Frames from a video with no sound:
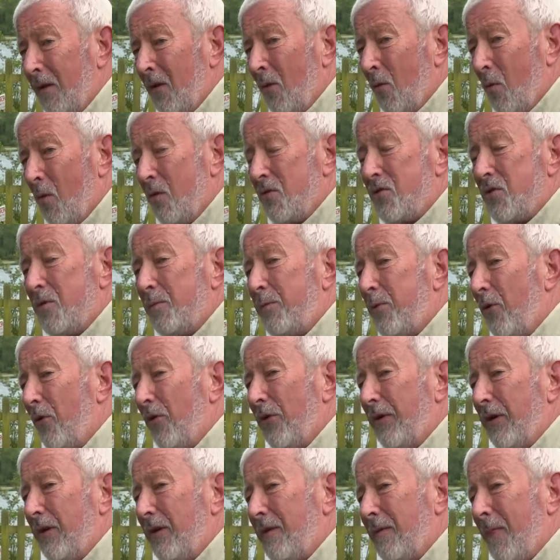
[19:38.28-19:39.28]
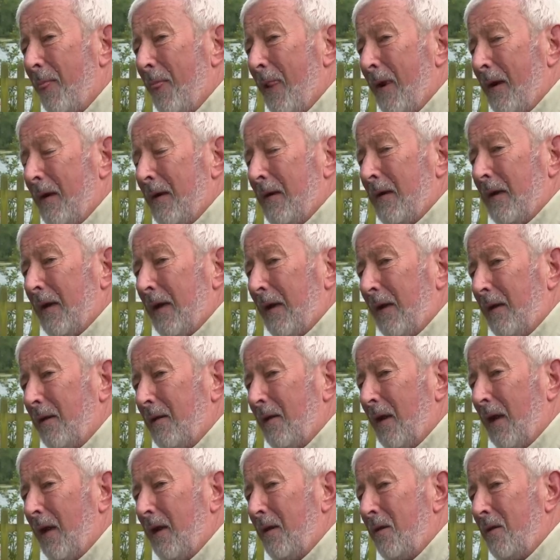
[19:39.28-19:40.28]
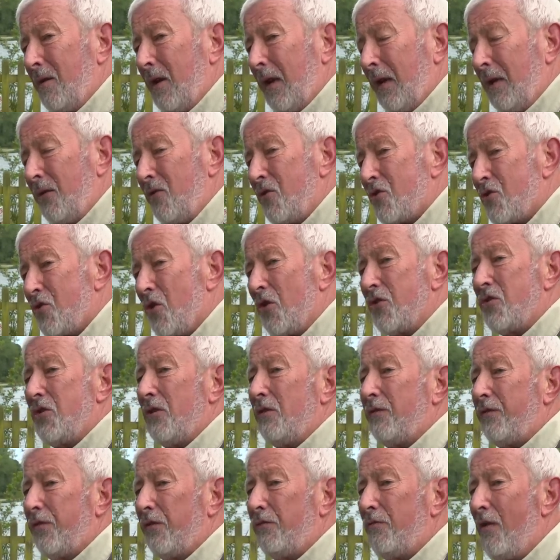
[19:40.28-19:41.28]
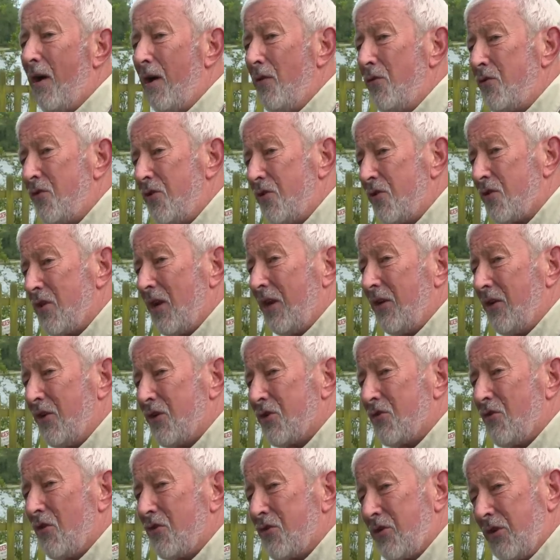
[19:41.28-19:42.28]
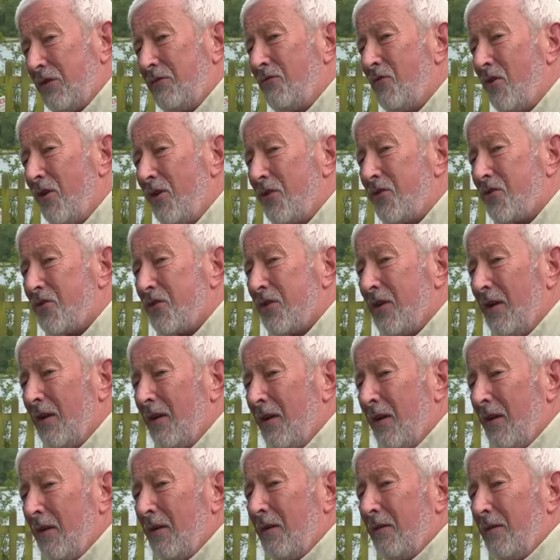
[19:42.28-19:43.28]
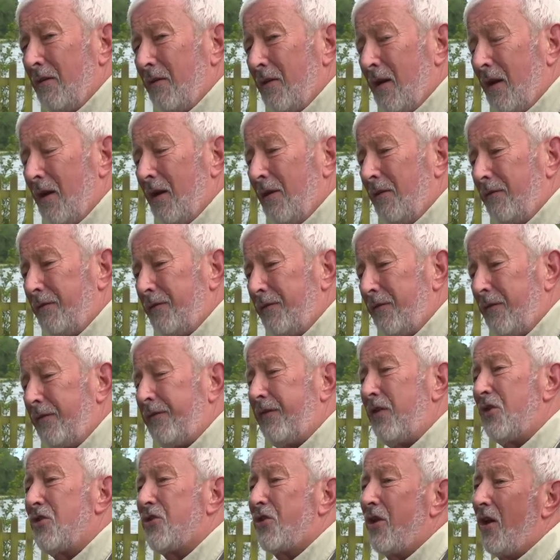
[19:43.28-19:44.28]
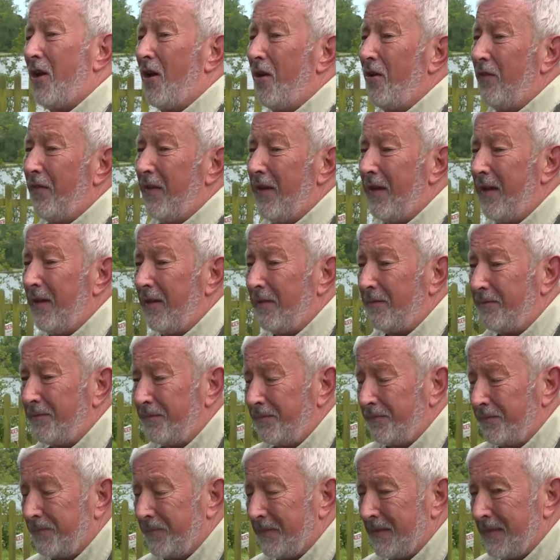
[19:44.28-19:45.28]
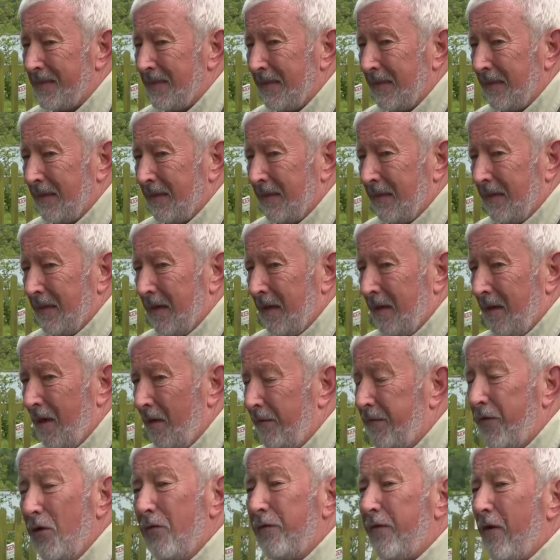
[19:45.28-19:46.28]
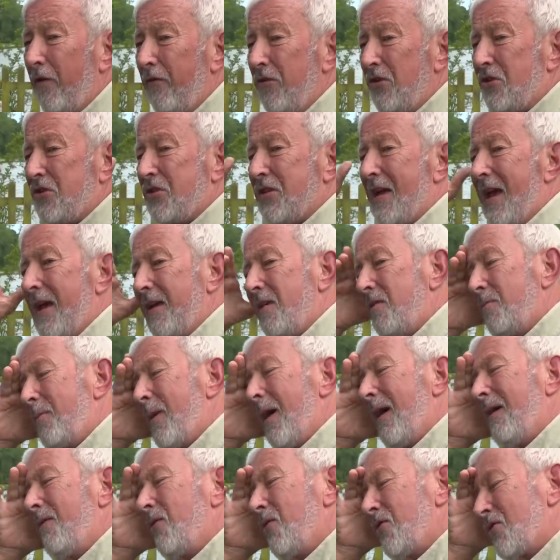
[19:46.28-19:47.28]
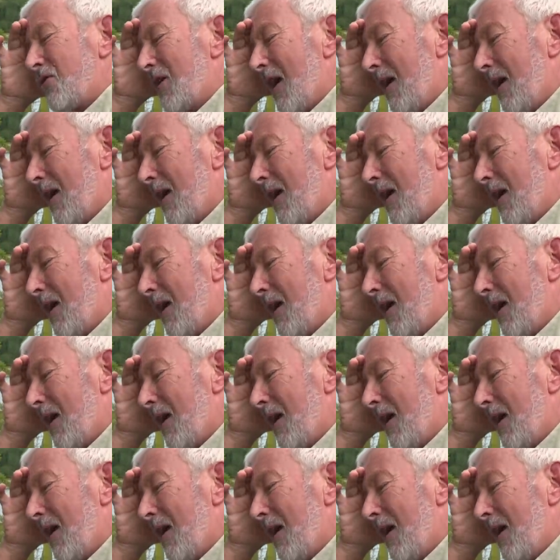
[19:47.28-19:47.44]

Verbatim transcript: what's the point in, in, in, in trotting for roach and selling trotting rods uh, for fish that aren't there? I feel very sad about what's